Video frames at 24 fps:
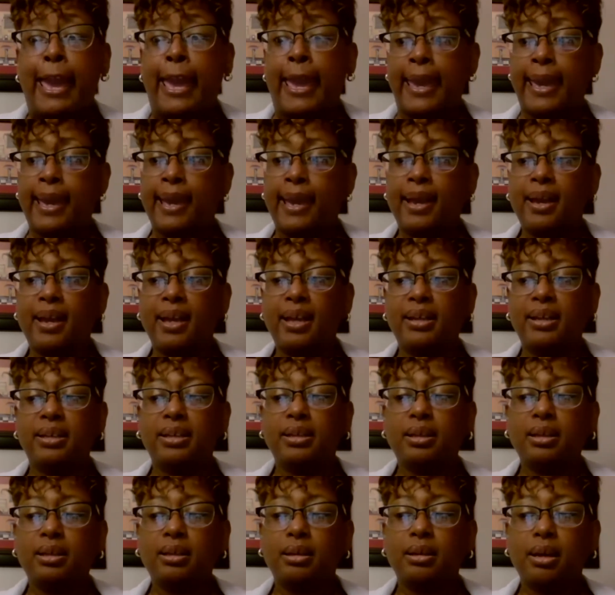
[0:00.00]

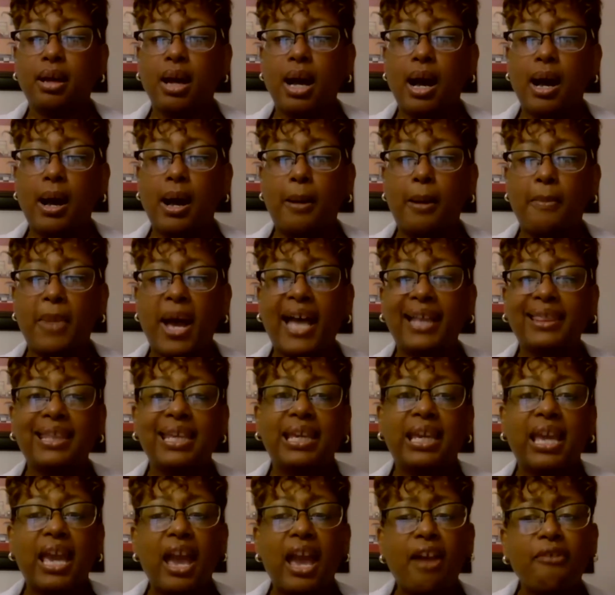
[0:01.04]
And um, I
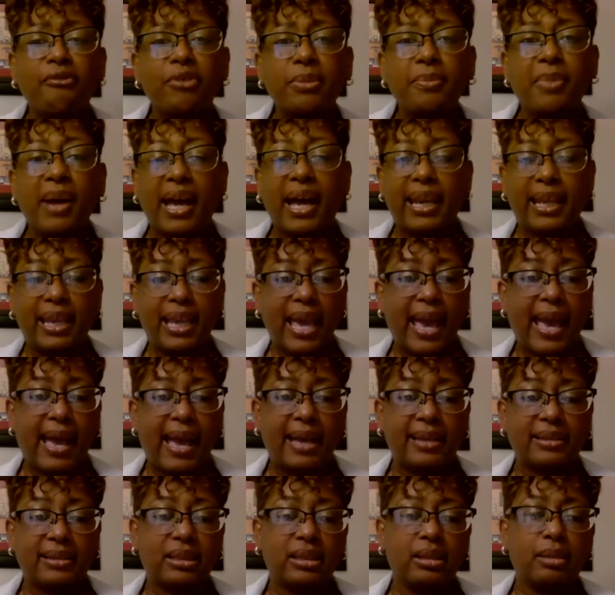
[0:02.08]
think everybody
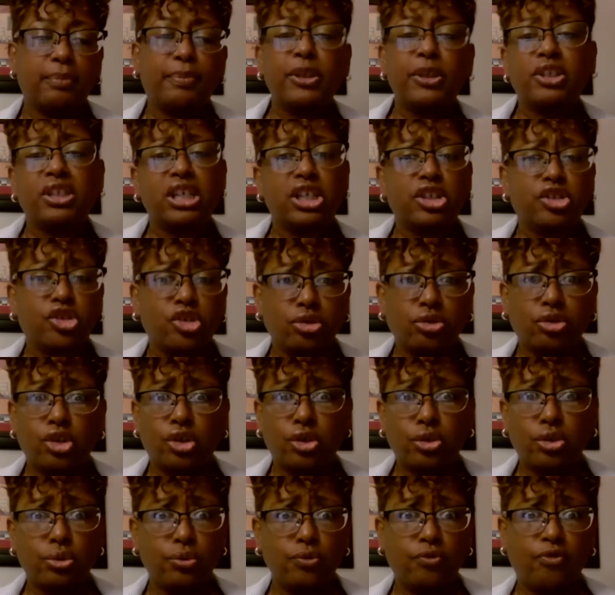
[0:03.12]
has the potential
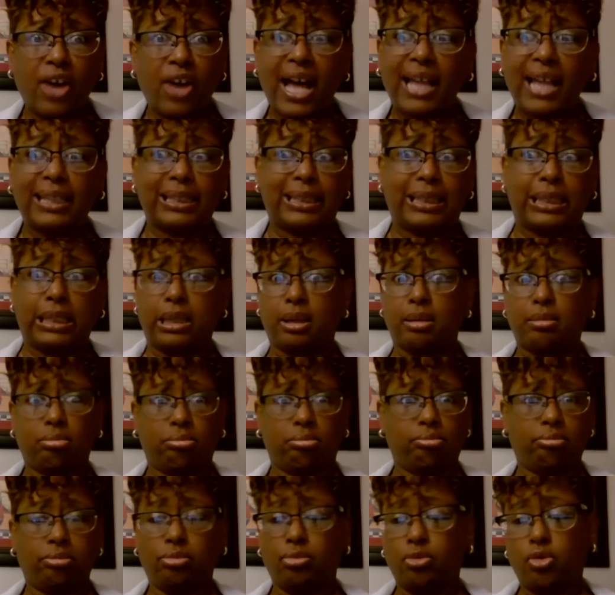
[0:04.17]
to volunteer
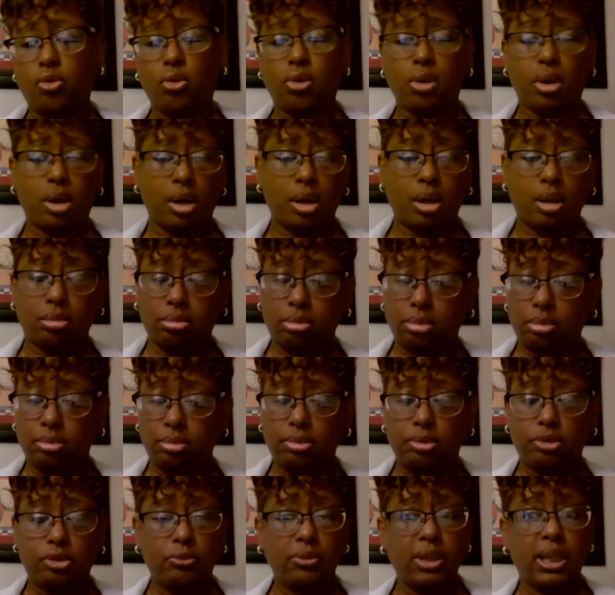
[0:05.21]
or
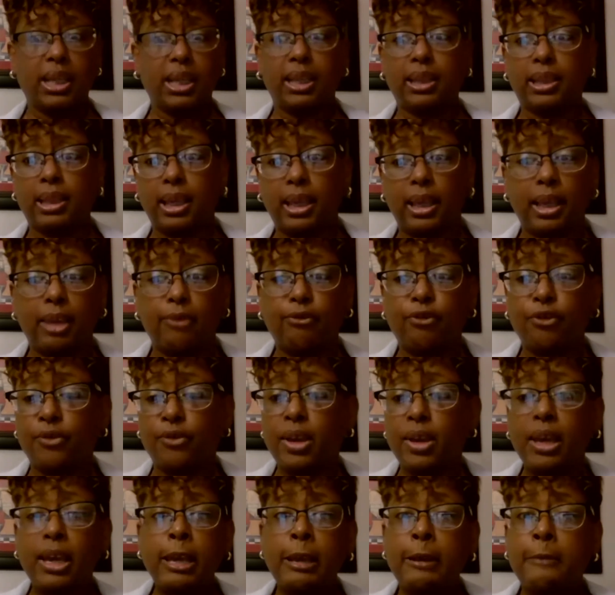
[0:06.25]
do anything. If,
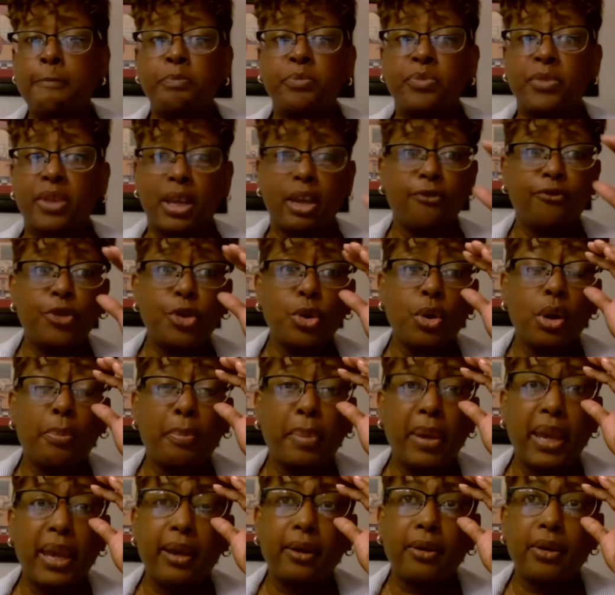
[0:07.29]
if you're a
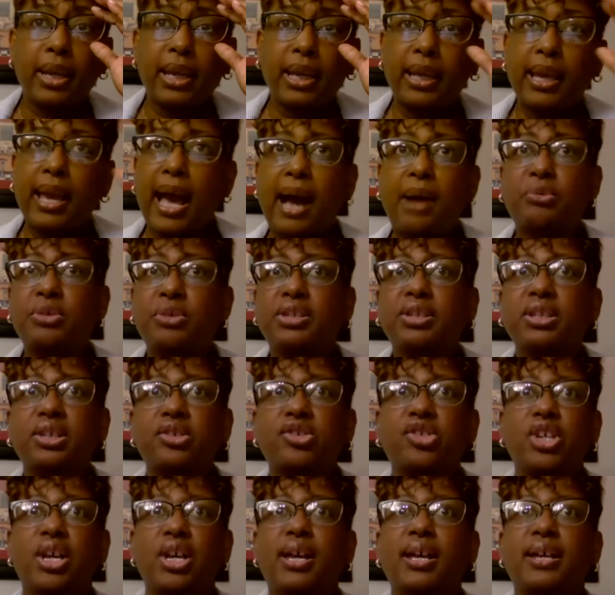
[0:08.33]
parent, I would
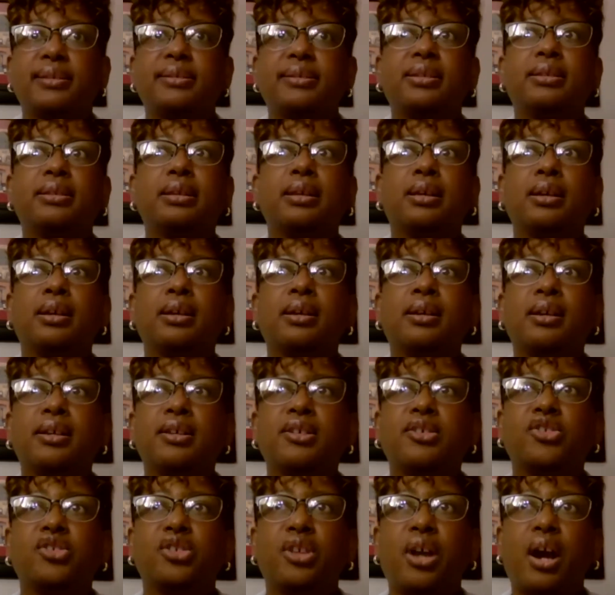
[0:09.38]
suggest
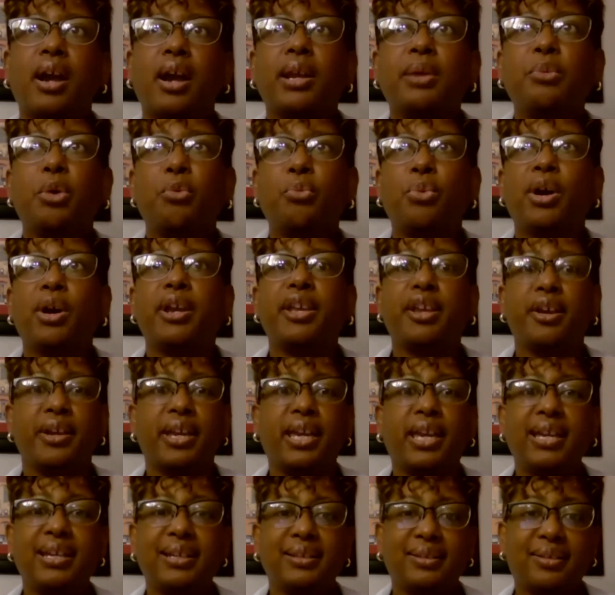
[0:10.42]
starting with where your
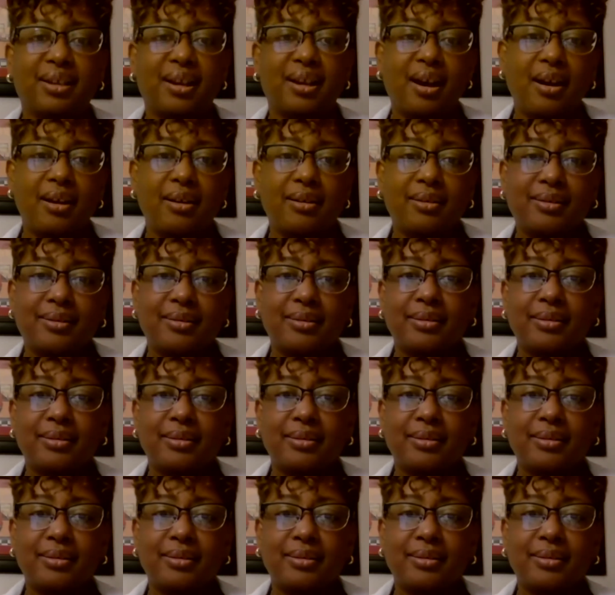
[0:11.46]
kids are.